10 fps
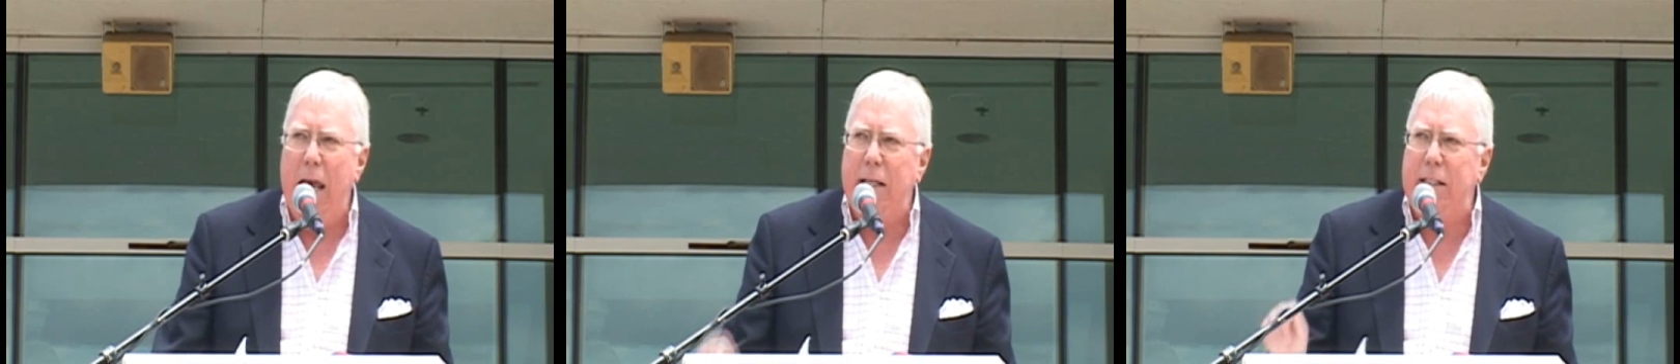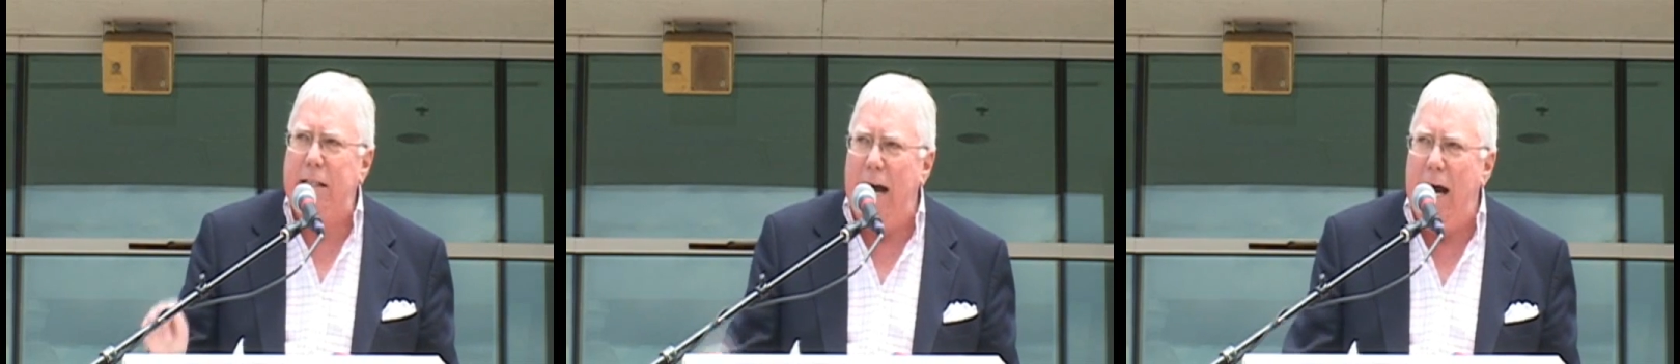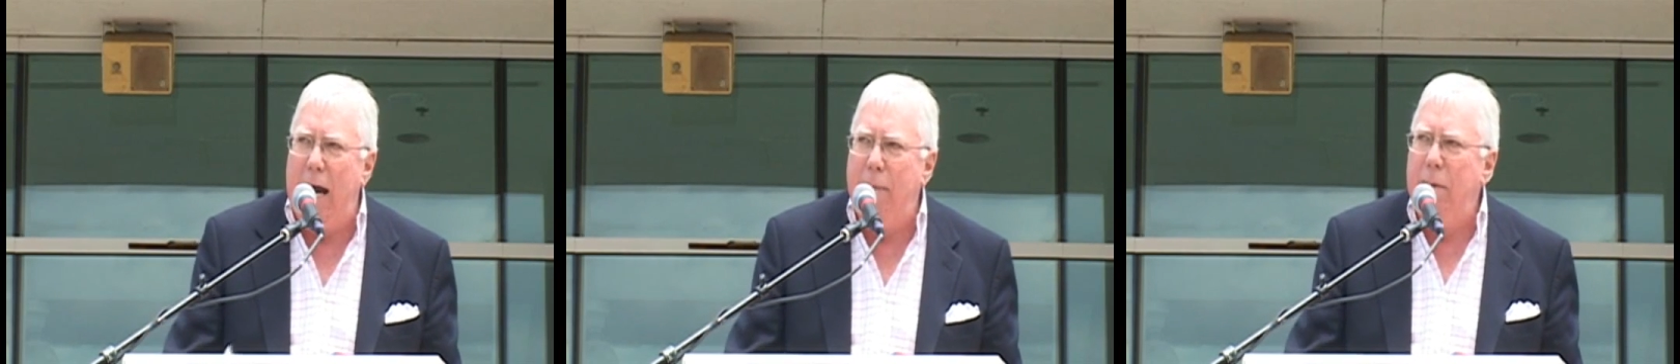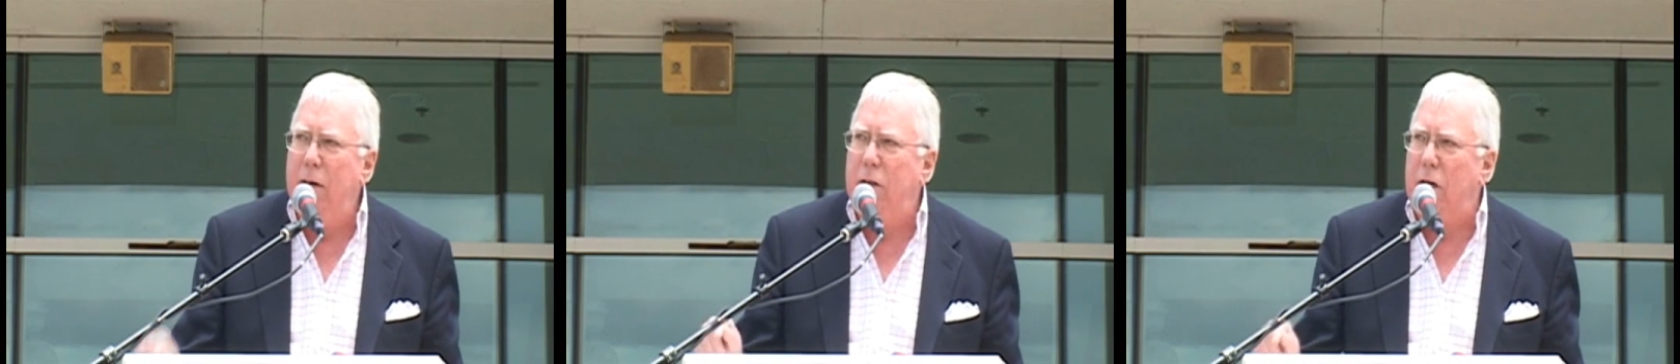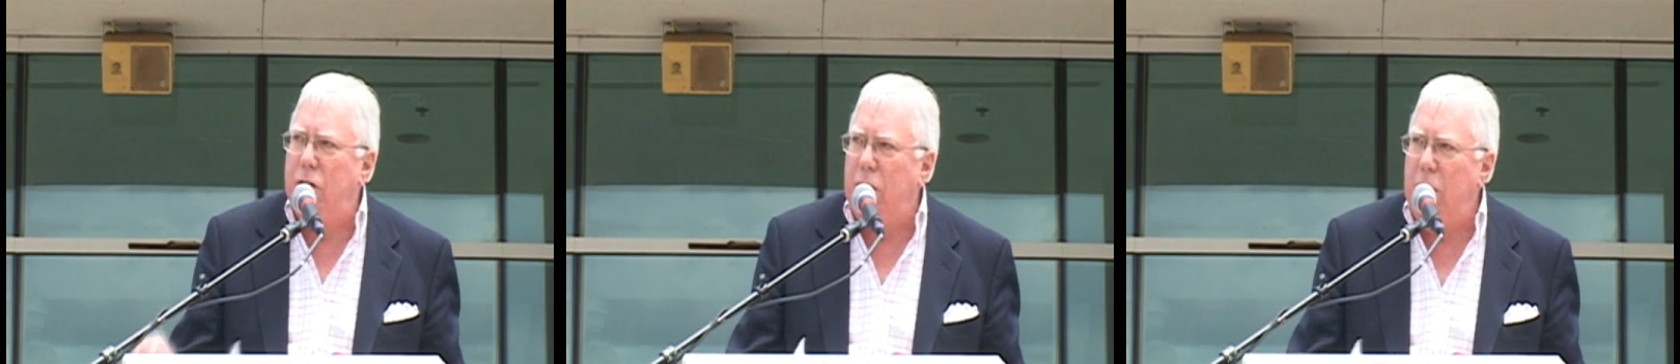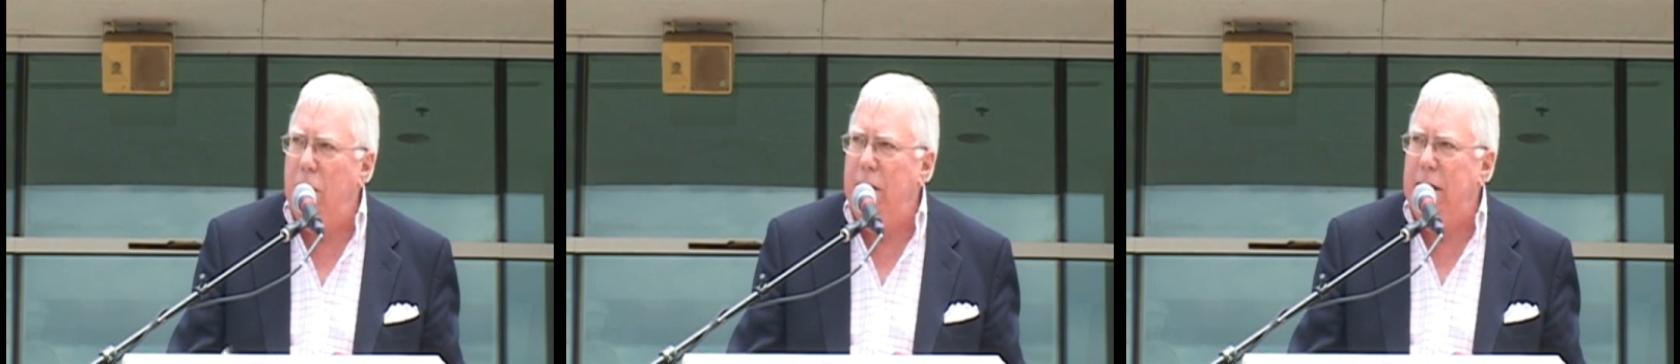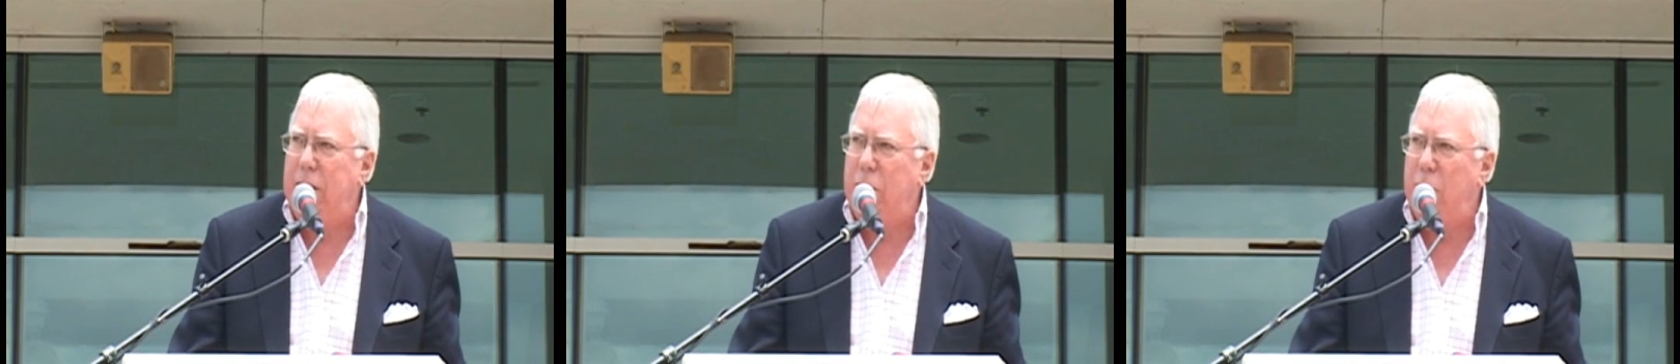It's time to turn
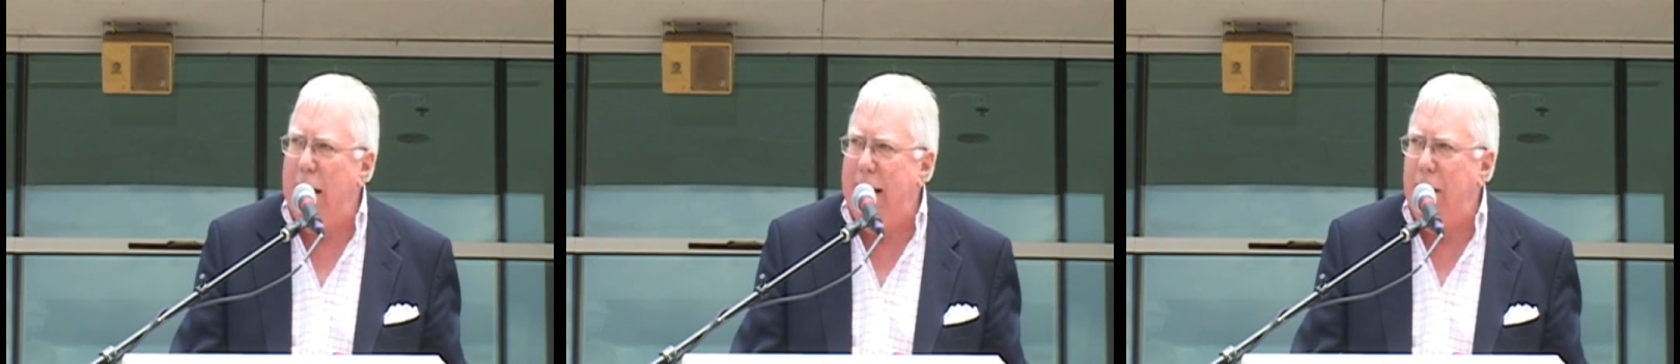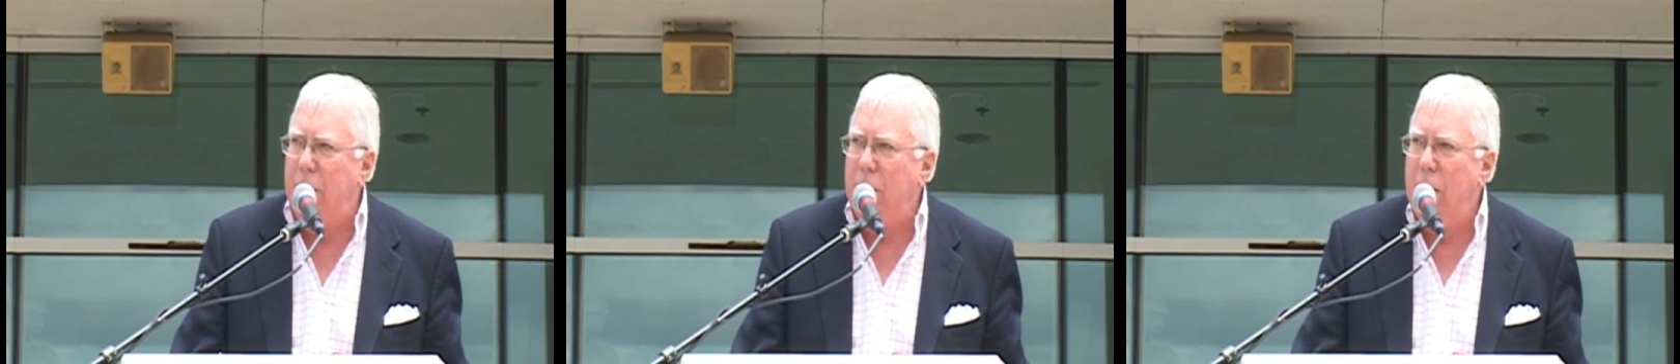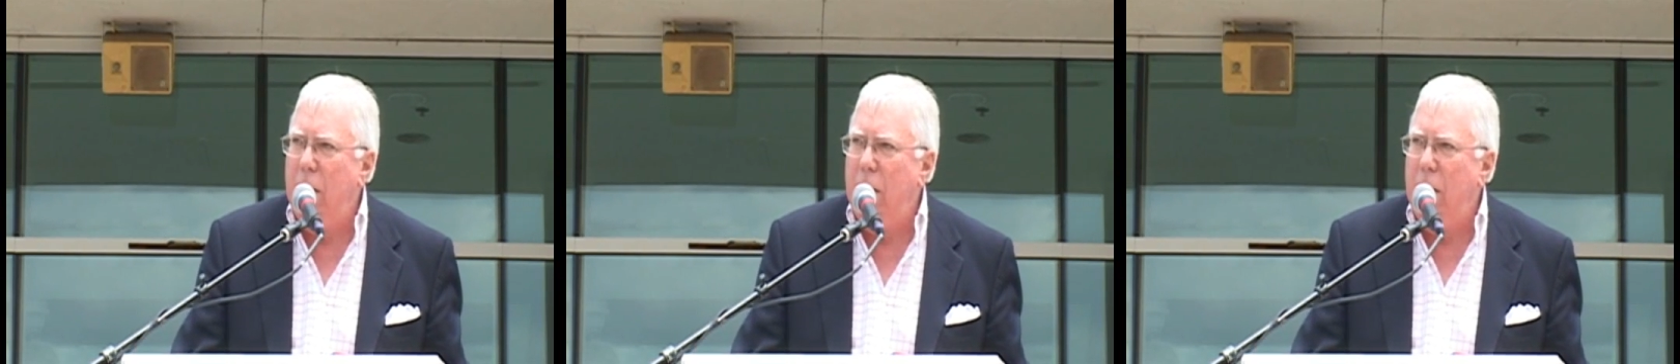this around,